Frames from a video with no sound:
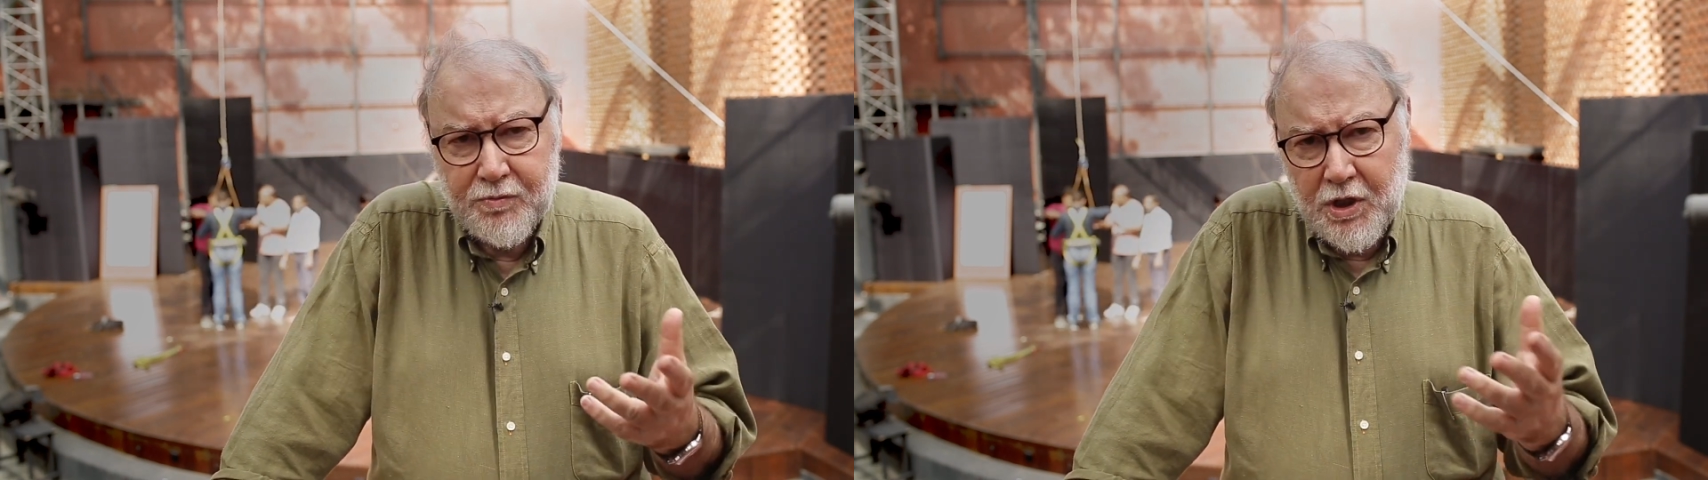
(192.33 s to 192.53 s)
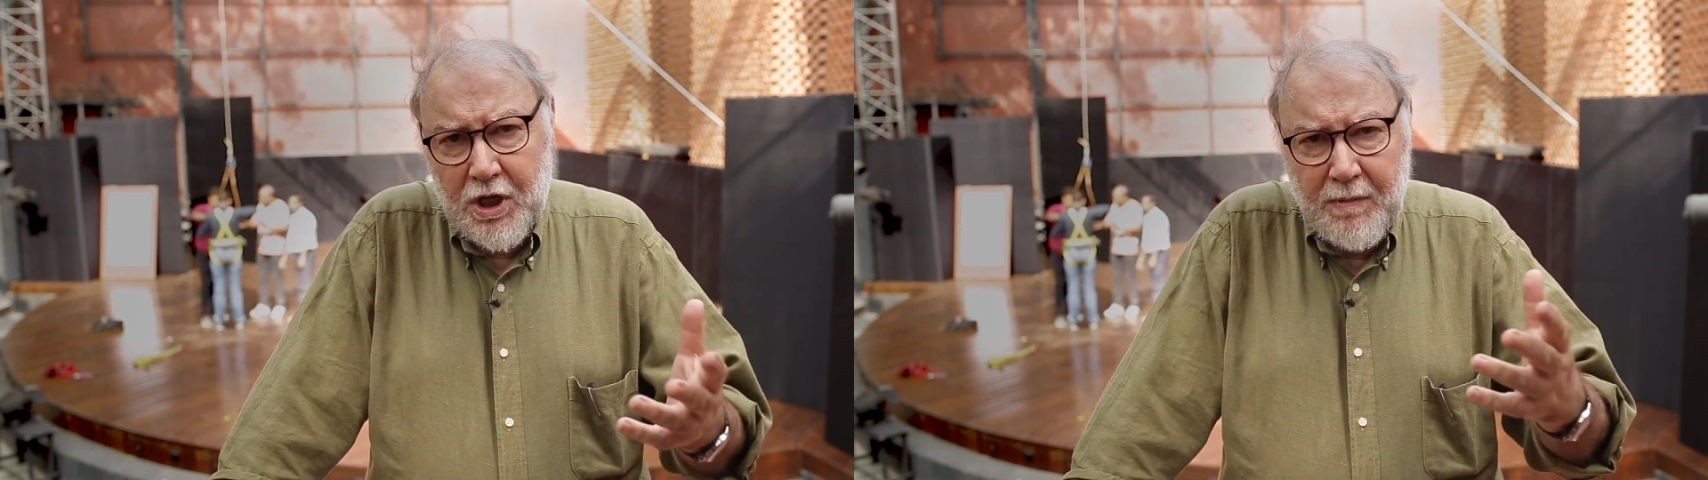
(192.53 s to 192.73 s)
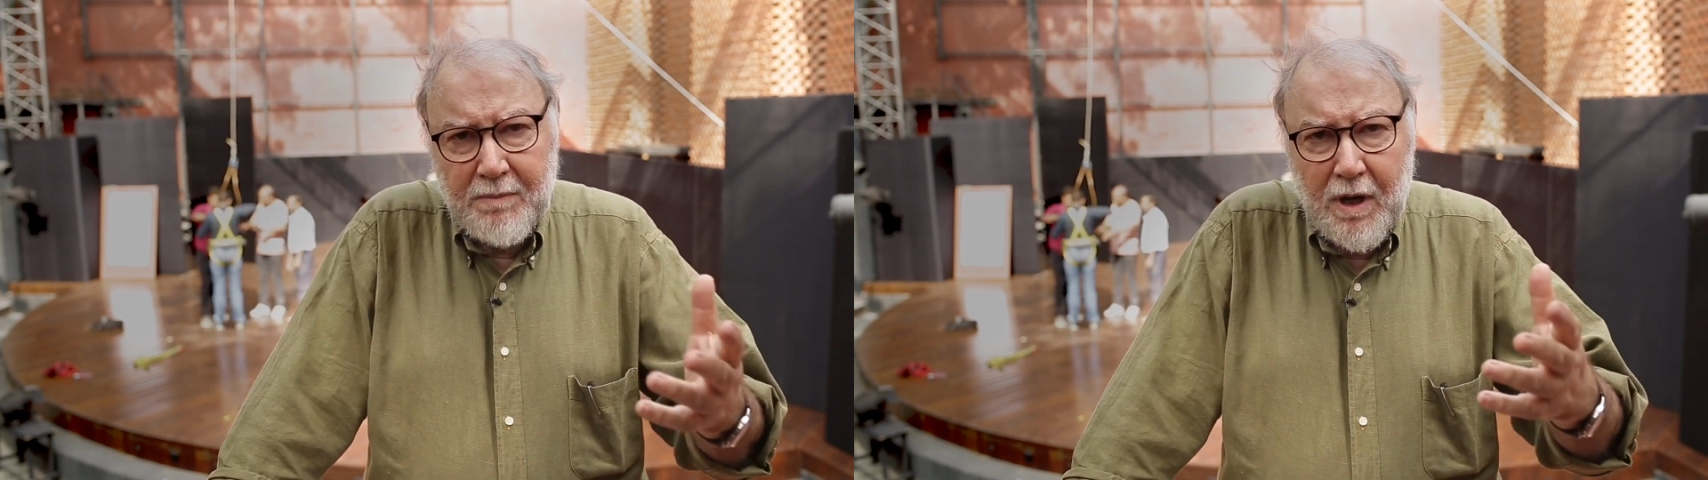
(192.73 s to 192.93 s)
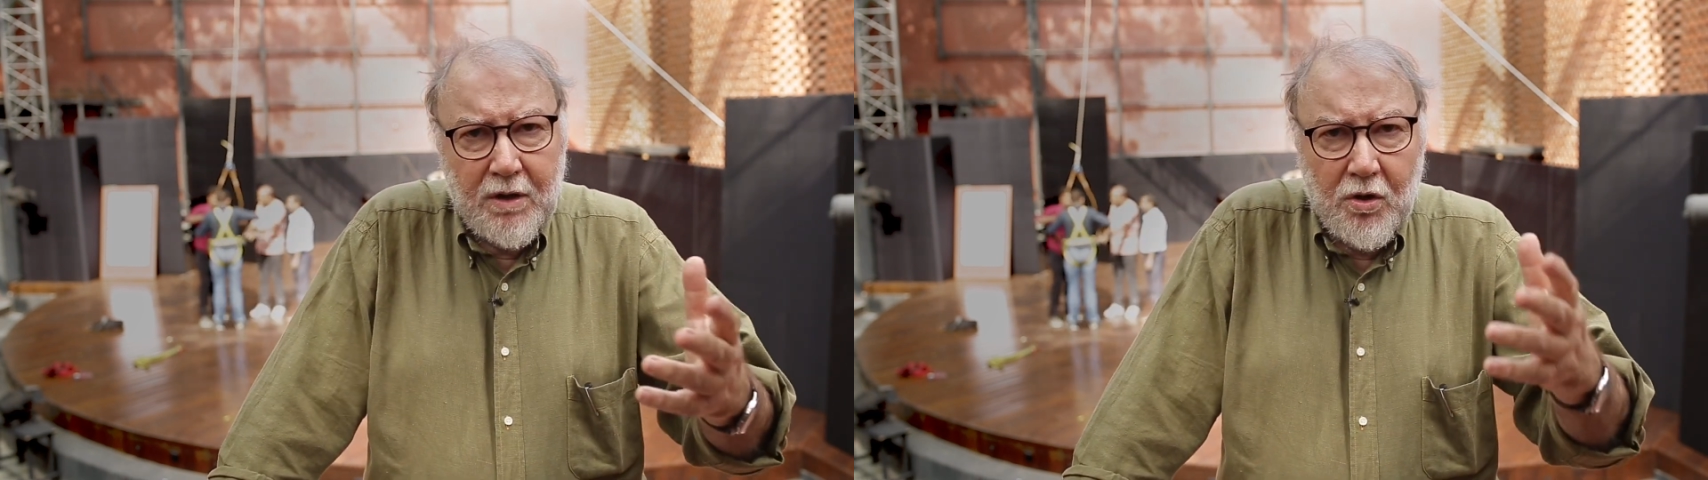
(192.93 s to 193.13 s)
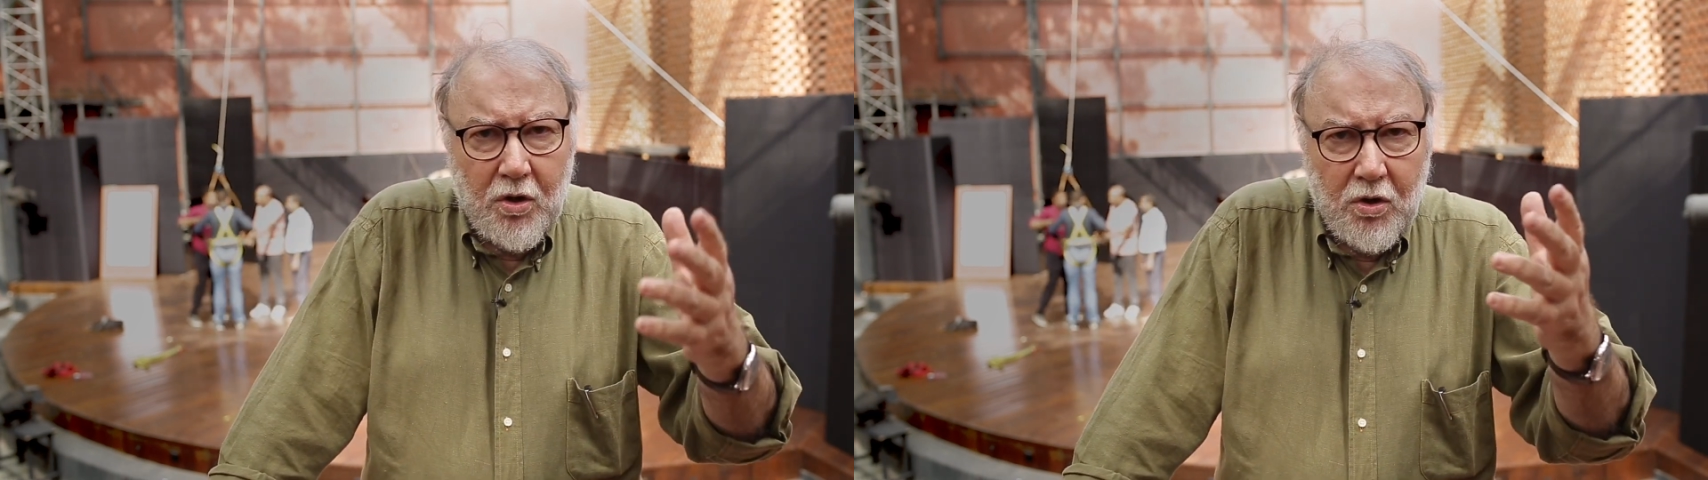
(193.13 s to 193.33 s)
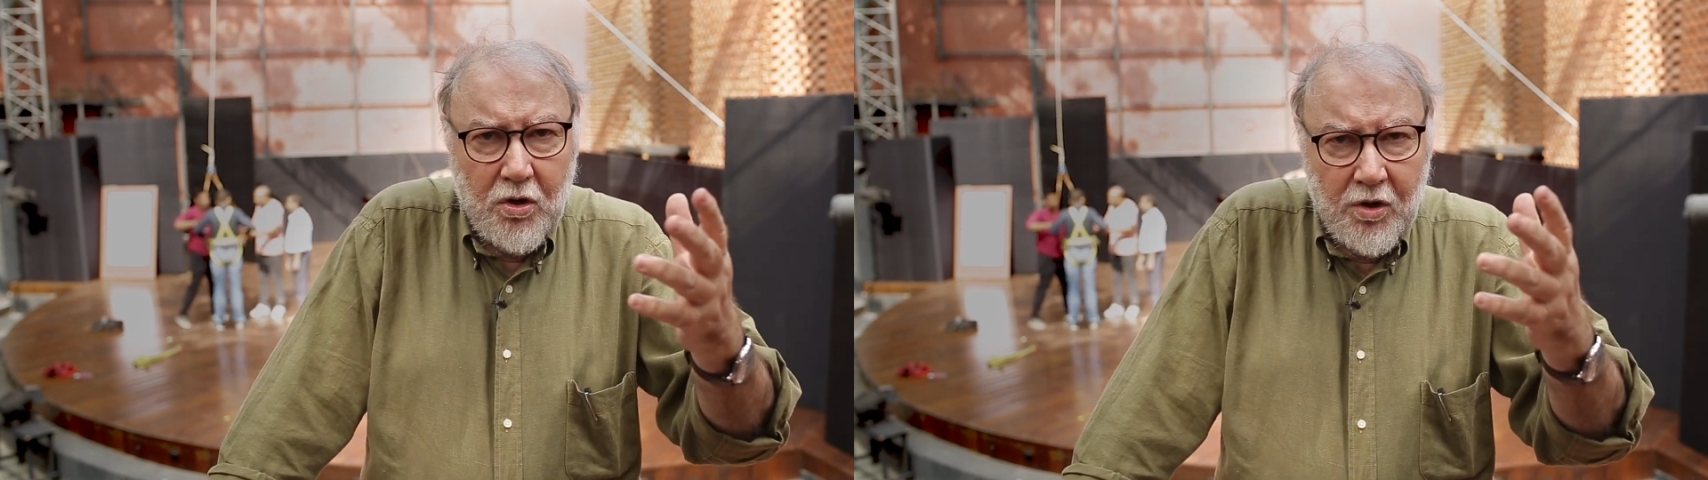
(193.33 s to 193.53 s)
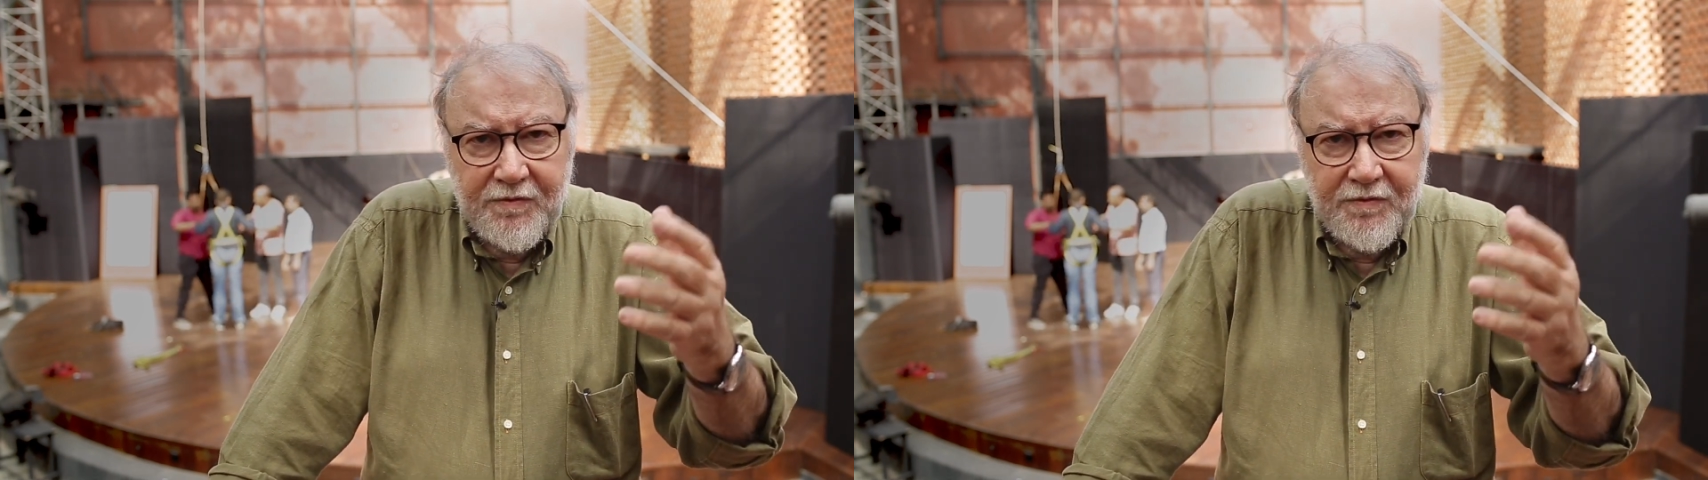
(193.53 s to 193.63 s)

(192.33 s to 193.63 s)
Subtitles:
Trema Banco,